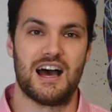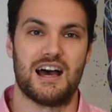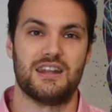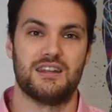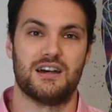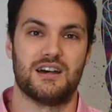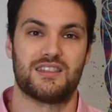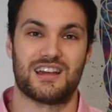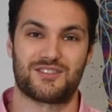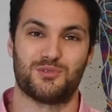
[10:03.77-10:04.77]
And
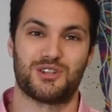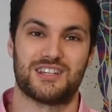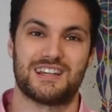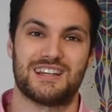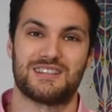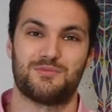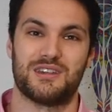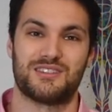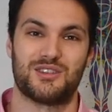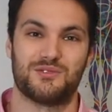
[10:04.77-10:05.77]
uh, thanks for watching and
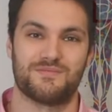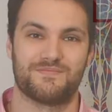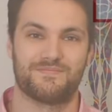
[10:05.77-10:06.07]
speak soon.